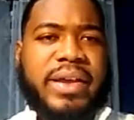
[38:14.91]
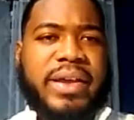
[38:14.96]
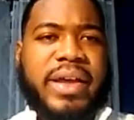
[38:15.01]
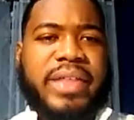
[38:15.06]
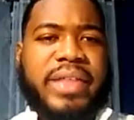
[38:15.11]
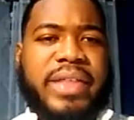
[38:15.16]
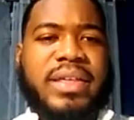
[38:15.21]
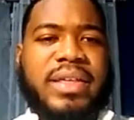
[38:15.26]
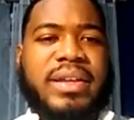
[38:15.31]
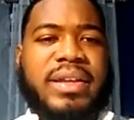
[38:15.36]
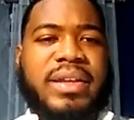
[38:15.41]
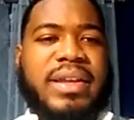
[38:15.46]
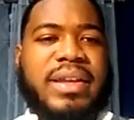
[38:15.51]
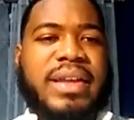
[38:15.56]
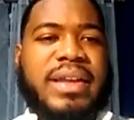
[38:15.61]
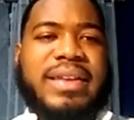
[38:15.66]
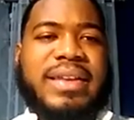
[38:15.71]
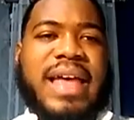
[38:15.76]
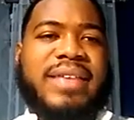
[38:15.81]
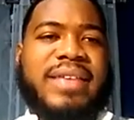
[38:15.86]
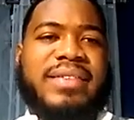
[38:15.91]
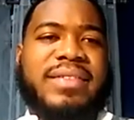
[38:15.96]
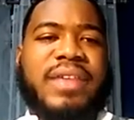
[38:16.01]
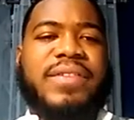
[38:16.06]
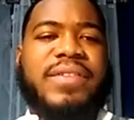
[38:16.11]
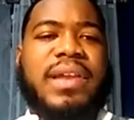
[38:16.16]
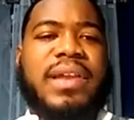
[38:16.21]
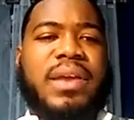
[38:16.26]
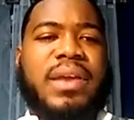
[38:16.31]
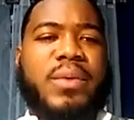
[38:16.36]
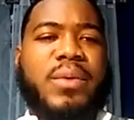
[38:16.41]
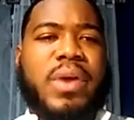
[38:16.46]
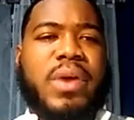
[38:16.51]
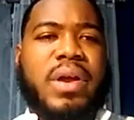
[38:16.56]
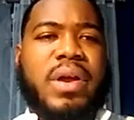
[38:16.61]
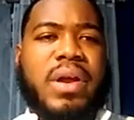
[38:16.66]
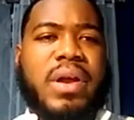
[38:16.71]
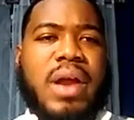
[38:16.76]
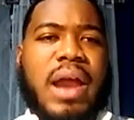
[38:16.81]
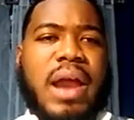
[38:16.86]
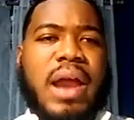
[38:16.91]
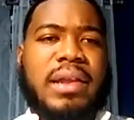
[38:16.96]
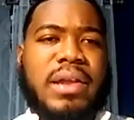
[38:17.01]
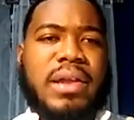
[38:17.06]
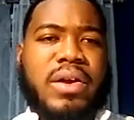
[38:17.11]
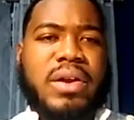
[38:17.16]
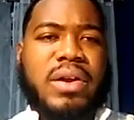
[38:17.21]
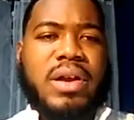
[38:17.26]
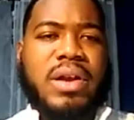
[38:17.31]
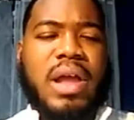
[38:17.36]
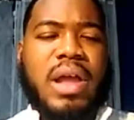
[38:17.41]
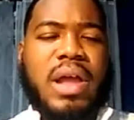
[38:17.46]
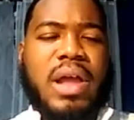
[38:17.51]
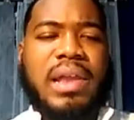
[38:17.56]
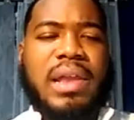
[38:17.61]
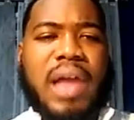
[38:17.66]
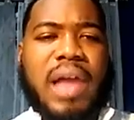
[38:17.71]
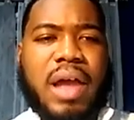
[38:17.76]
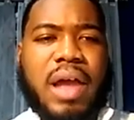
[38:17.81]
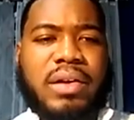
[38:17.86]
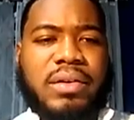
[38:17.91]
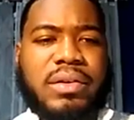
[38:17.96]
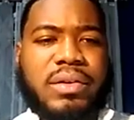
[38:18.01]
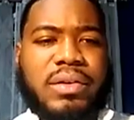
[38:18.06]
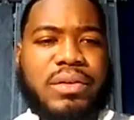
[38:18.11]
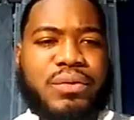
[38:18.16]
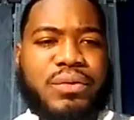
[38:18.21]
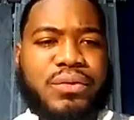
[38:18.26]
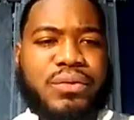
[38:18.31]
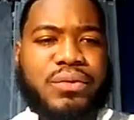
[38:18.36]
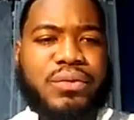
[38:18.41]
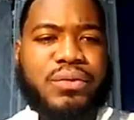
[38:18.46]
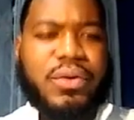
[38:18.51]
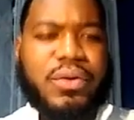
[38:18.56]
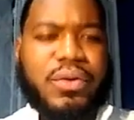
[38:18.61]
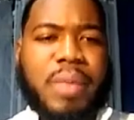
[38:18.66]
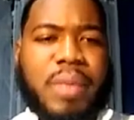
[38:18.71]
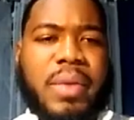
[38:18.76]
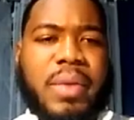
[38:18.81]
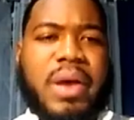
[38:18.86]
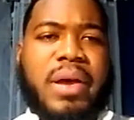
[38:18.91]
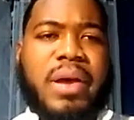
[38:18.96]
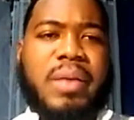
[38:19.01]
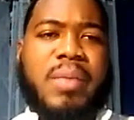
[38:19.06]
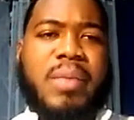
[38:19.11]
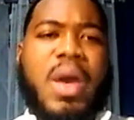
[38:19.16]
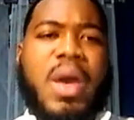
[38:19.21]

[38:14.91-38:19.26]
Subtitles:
I think that's definitely where I learn a lot from.